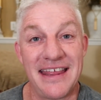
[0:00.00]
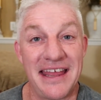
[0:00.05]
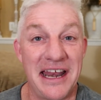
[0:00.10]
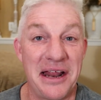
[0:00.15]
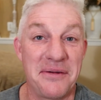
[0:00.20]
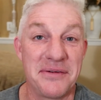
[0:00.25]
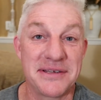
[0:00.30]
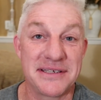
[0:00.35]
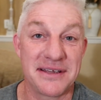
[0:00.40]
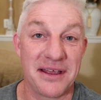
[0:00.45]
Then
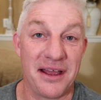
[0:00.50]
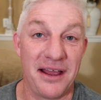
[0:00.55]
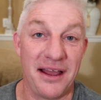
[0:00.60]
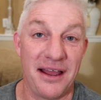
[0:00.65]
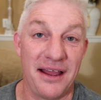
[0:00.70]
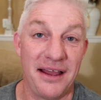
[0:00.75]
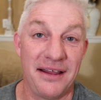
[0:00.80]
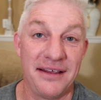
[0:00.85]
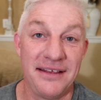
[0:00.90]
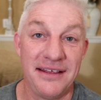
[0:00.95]
I was
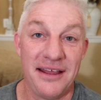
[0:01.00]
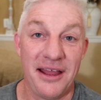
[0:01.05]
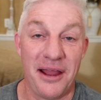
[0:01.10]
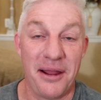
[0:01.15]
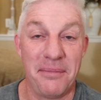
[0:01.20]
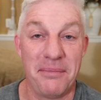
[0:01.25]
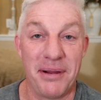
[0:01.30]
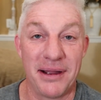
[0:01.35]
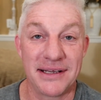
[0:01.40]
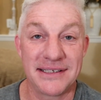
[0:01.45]
uh,
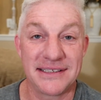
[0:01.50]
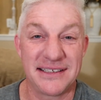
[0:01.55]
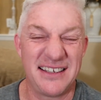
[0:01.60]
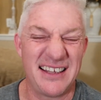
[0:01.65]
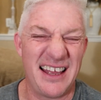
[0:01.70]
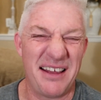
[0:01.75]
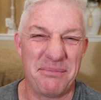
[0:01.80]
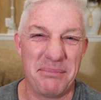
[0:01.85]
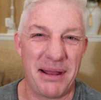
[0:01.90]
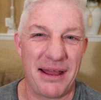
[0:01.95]
amongst
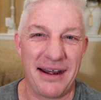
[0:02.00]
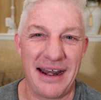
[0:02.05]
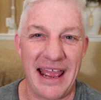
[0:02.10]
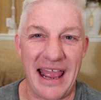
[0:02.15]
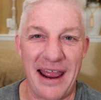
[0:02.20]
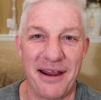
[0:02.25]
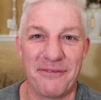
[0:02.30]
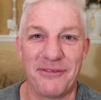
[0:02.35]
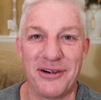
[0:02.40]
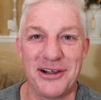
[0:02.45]
about
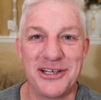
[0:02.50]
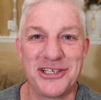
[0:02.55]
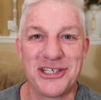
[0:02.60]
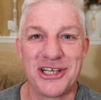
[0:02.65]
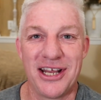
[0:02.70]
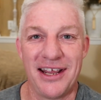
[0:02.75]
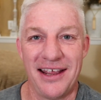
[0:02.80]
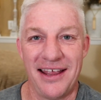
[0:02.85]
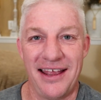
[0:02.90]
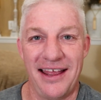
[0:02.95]
average.